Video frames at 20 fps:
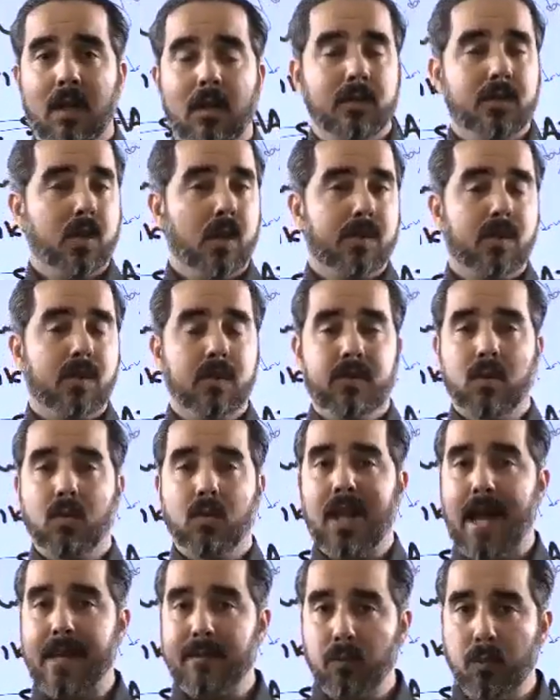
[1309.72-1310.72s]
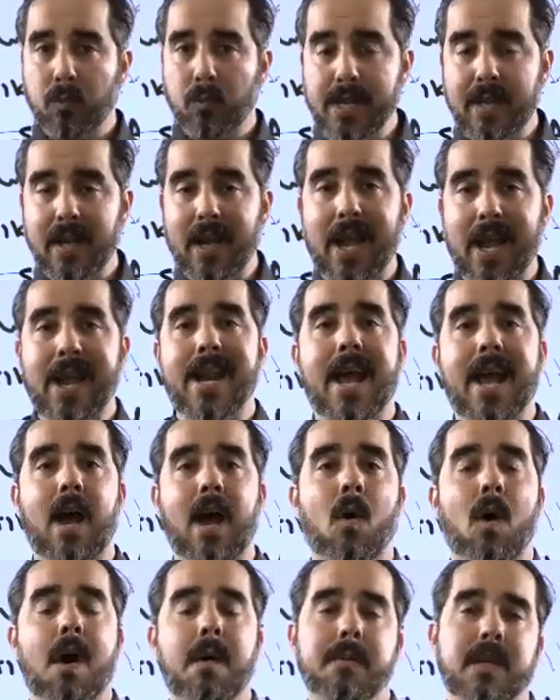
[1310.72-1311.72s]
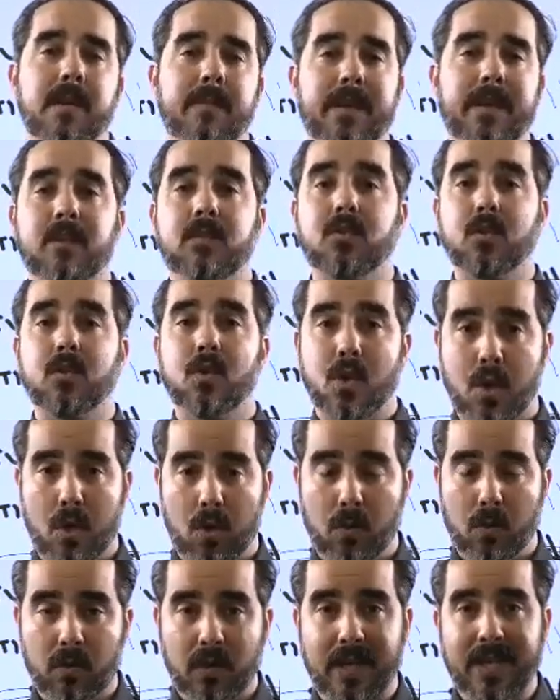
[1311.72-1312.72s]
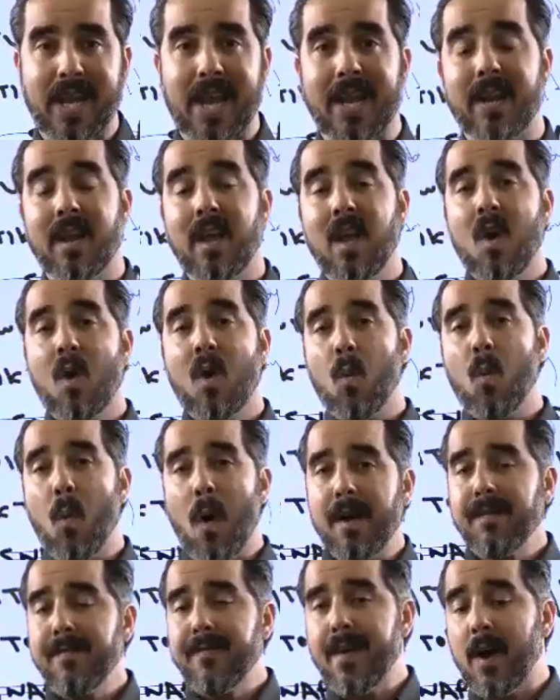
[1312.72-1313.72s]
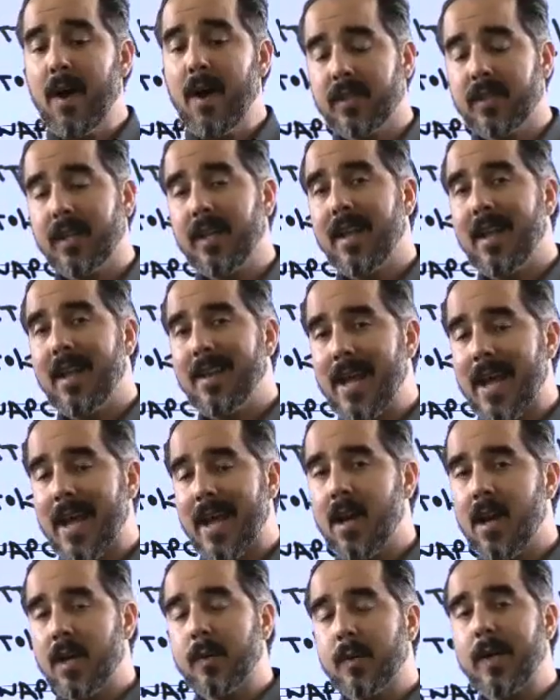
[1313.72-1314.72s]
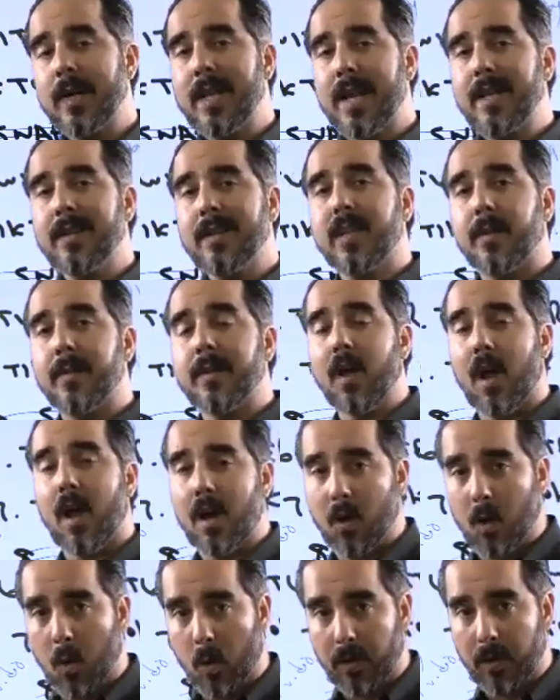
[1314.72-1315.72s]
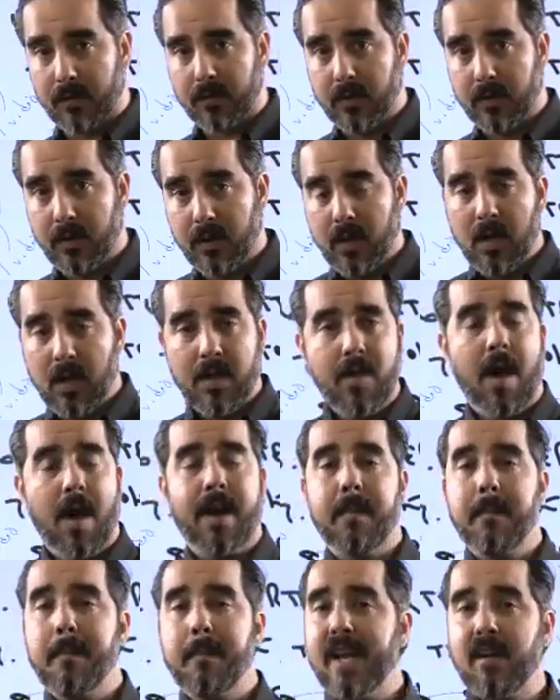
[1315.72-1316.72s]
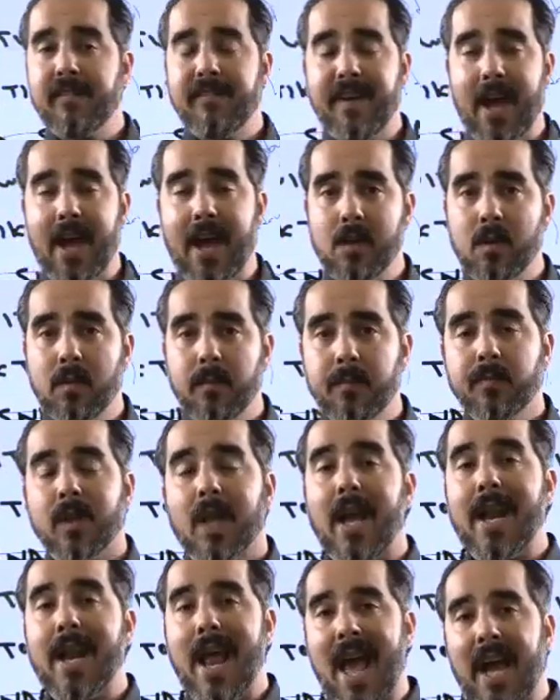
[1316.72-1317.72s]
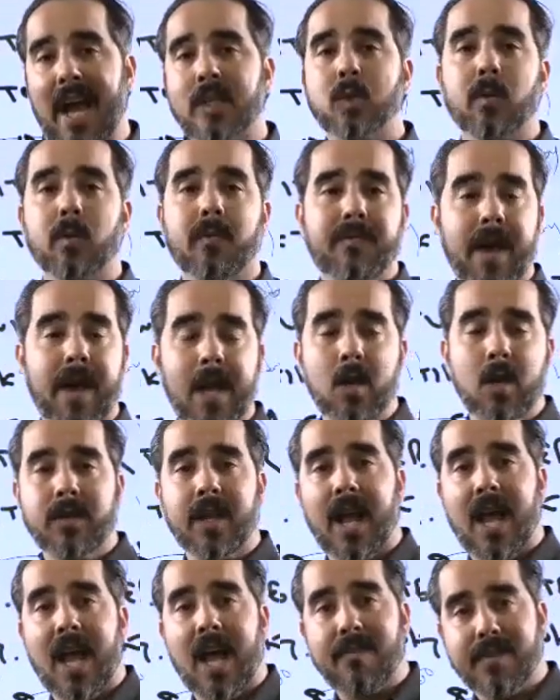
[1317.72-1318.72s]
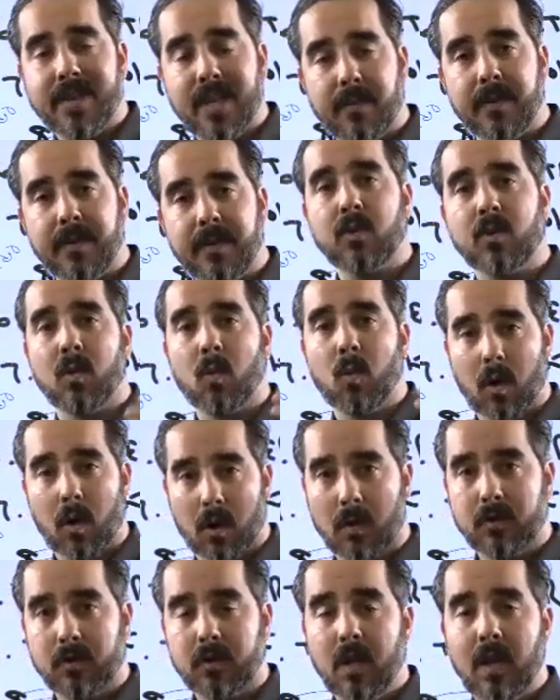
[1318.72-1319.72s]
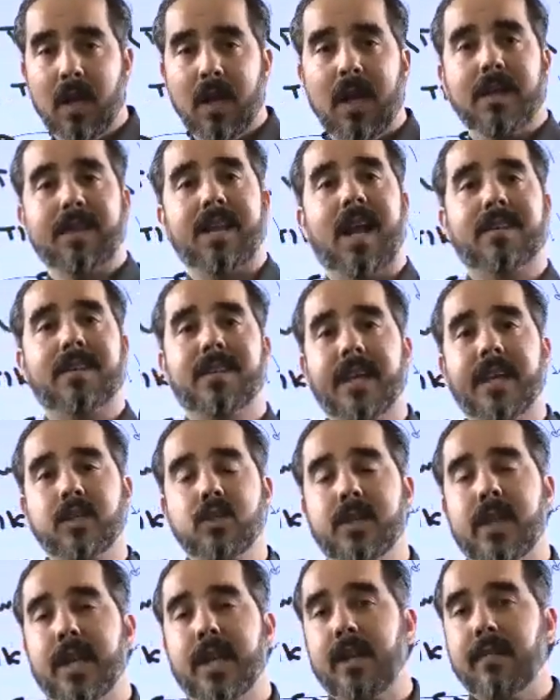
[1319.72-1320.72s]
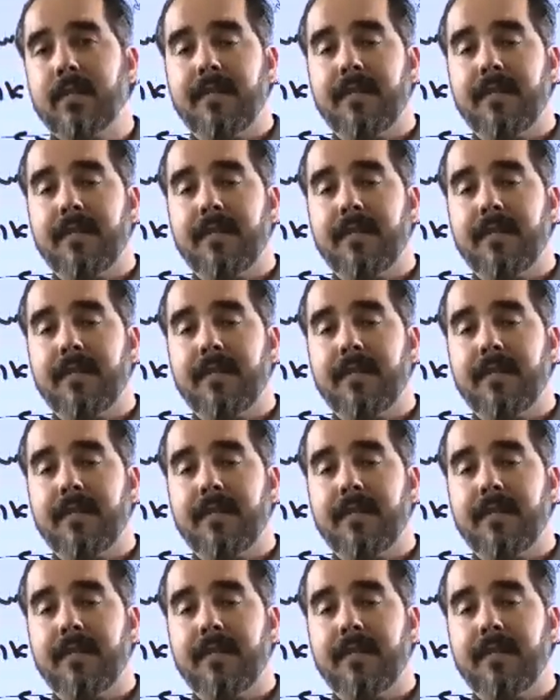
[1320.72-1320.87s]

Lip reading: just until last week, and now I'm giving it to you. Again, $1,997 course, not a made of value, an actual value that I have given to the world that has educated